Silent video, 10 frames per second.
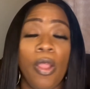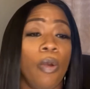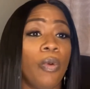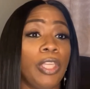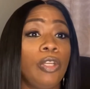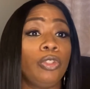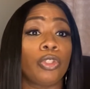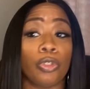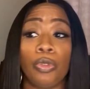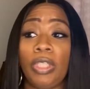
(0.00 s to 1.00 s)
When you
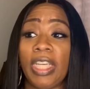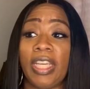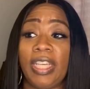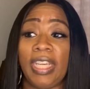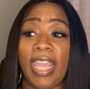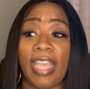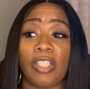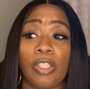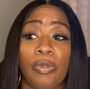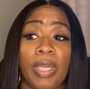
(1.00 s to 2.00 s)
truly connect
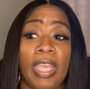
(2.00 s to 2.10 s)
to it,